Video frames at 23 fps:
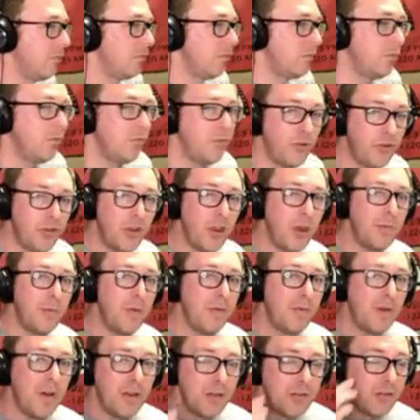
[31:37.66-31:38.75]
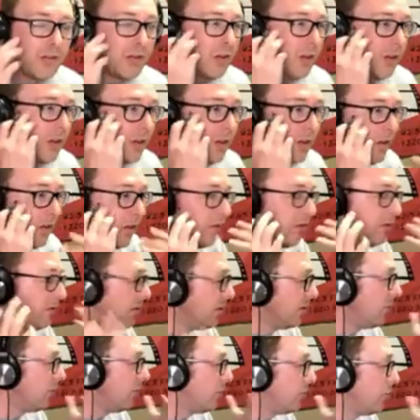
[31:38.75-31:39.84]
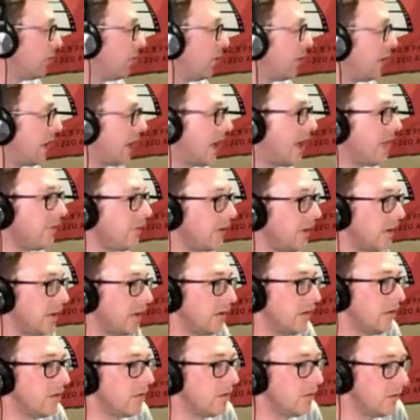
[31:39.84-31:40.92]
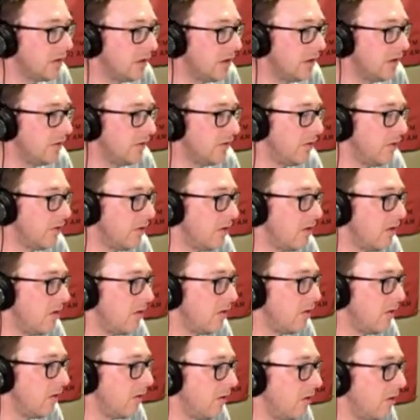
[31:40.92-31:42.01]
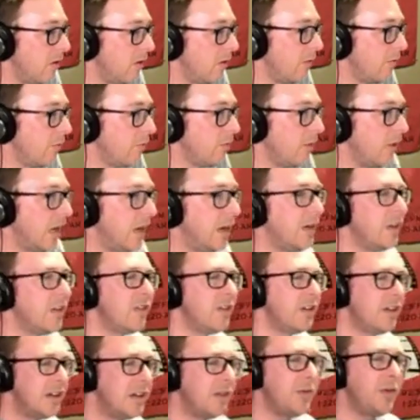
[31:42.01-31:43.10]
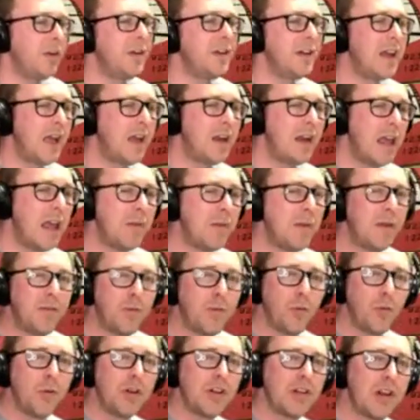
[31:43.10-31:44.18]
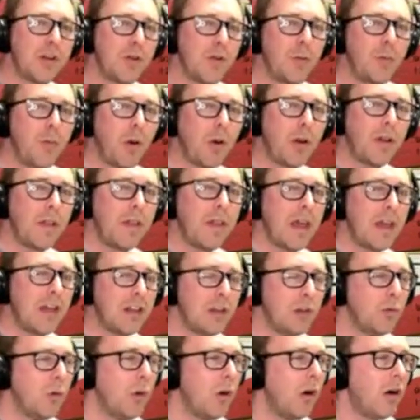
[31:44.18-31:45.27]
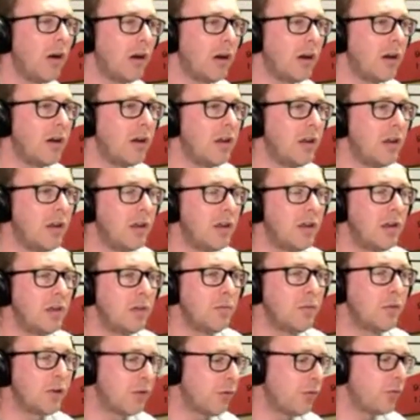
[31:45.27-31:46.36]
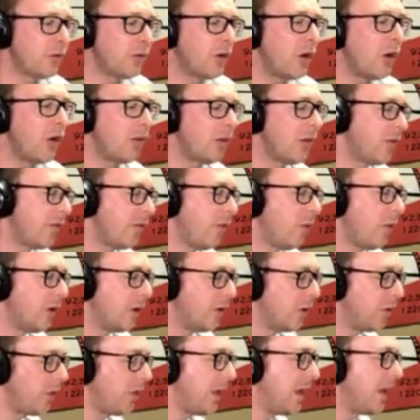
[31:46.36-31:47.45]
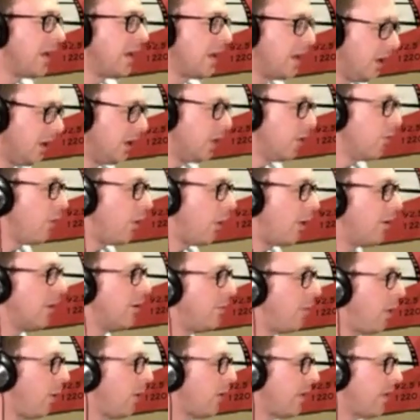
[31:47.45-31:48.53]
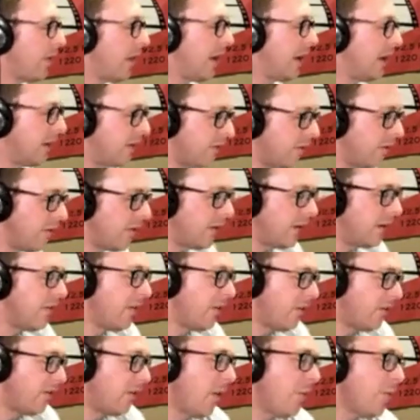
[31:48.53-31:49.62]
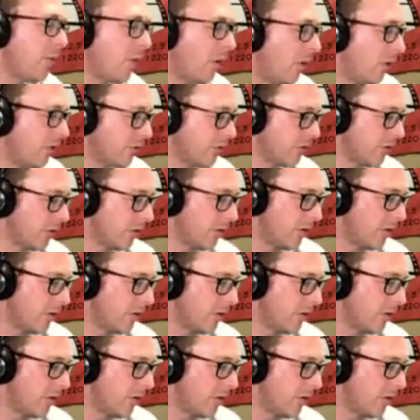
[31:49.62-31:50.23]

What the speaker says: Some of us still do not have any kids. And that's a different dynamic for whichever part of that you are. Because regardless of what you think, you are in a part of that. It's a subculture.